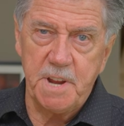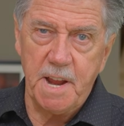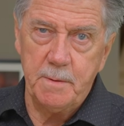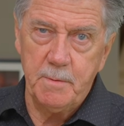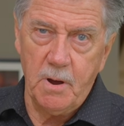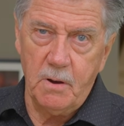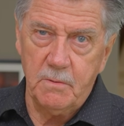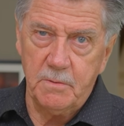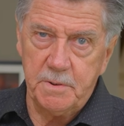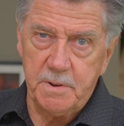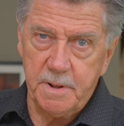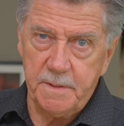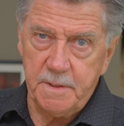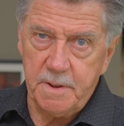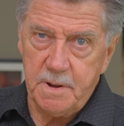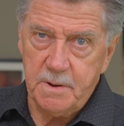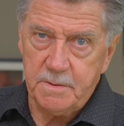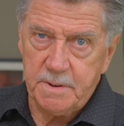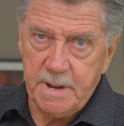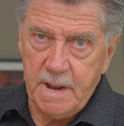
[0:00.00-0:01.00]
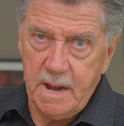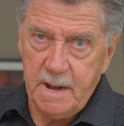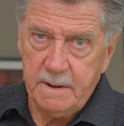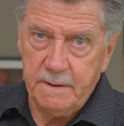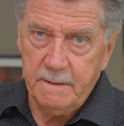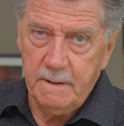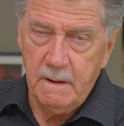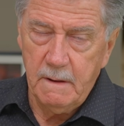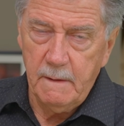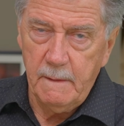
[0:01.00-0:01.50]
came over to the UK,
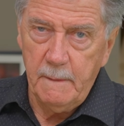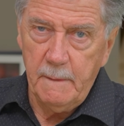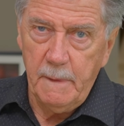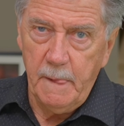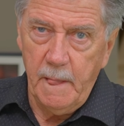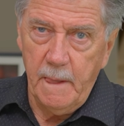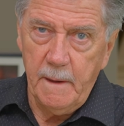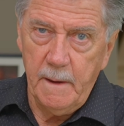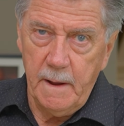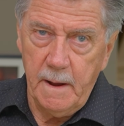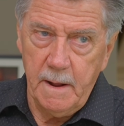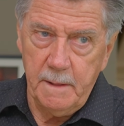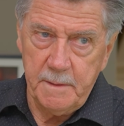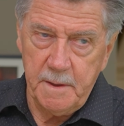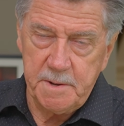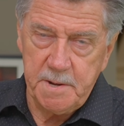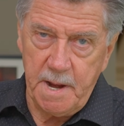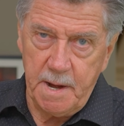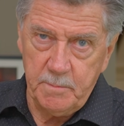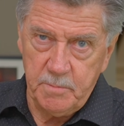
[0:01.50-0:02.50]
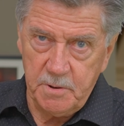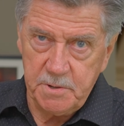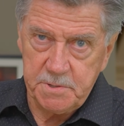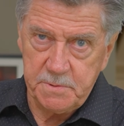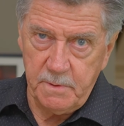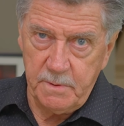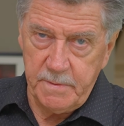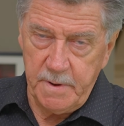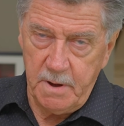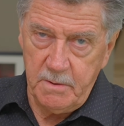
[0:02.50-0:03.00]
the tables
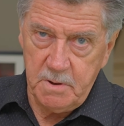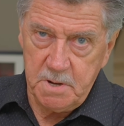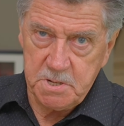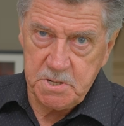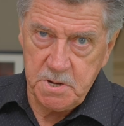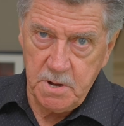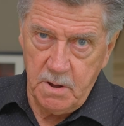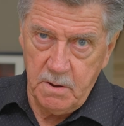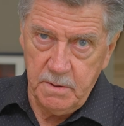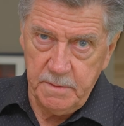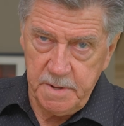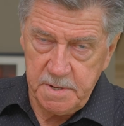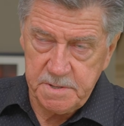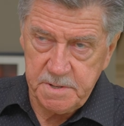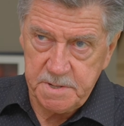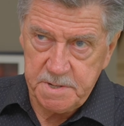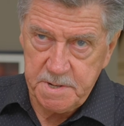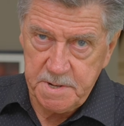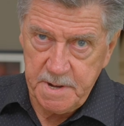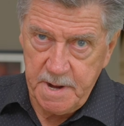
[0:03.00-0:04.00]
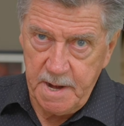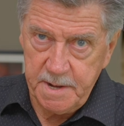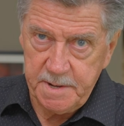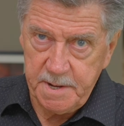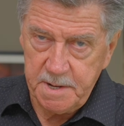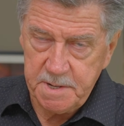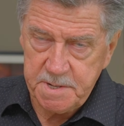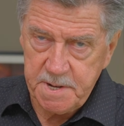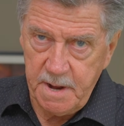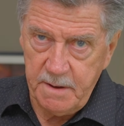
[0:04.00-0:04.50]
were very slow. This is
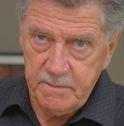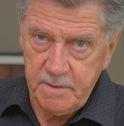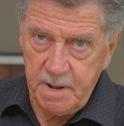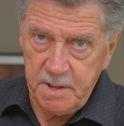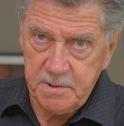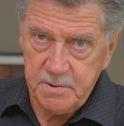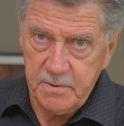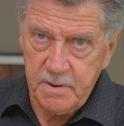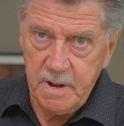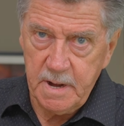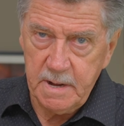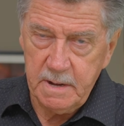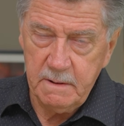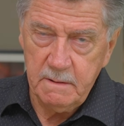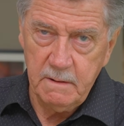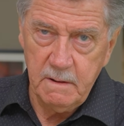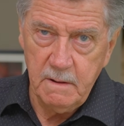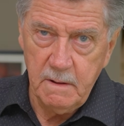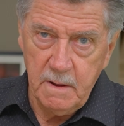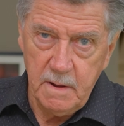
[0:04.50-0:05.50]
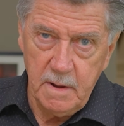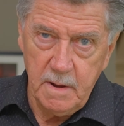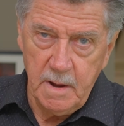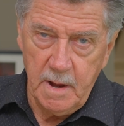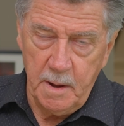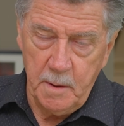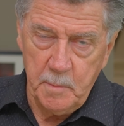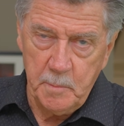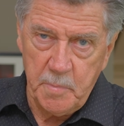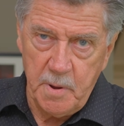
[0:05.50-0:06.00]
1973.
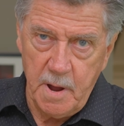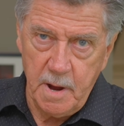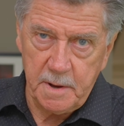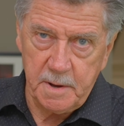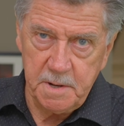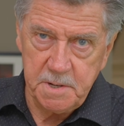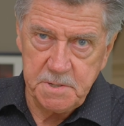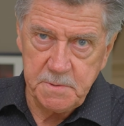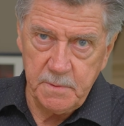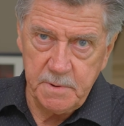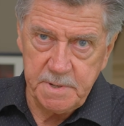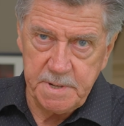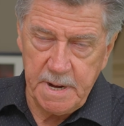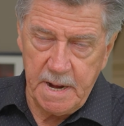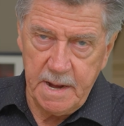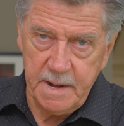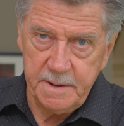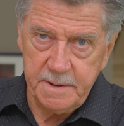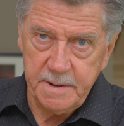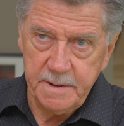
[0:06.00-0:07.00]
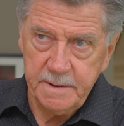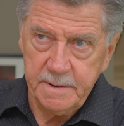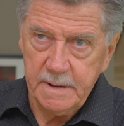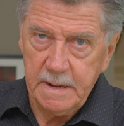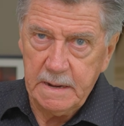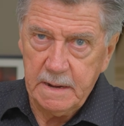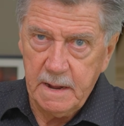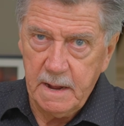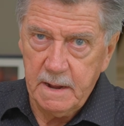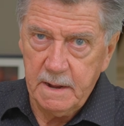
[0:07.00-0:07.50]
And pockets were tight.
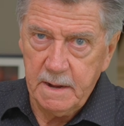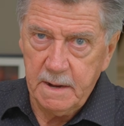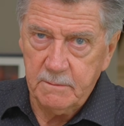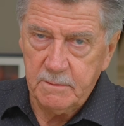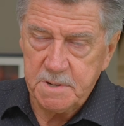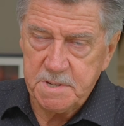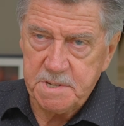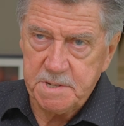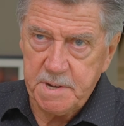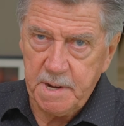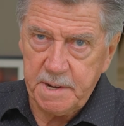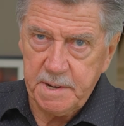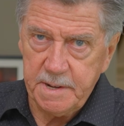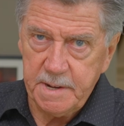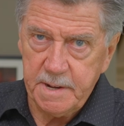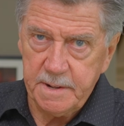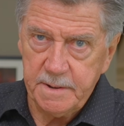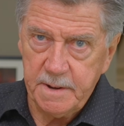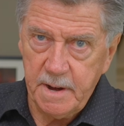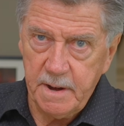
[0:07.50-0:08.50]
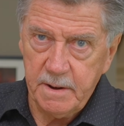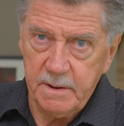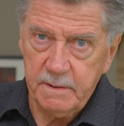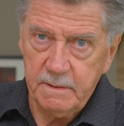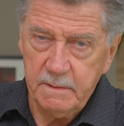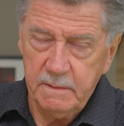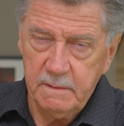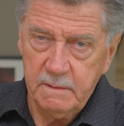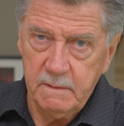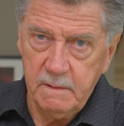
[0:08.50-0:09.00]
It was sticky in
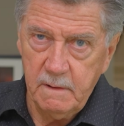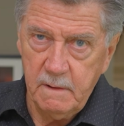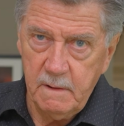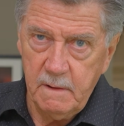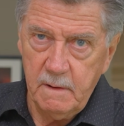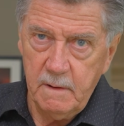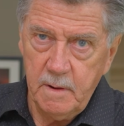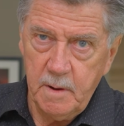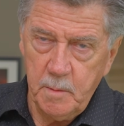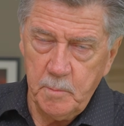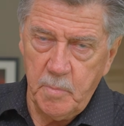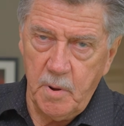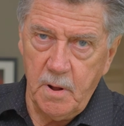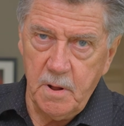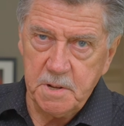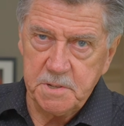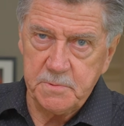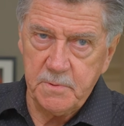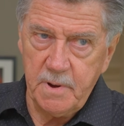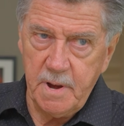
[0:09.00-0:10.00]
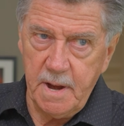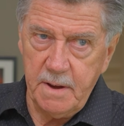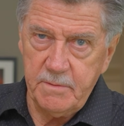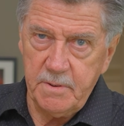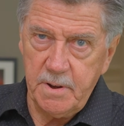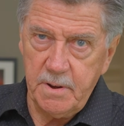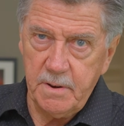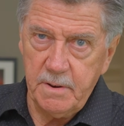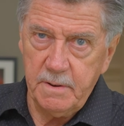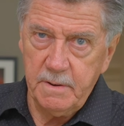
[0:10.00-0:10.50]
there. Balls were
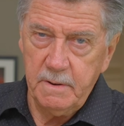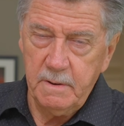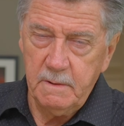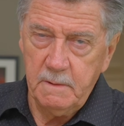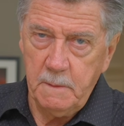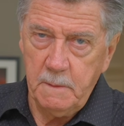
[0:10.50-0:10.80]
heavier.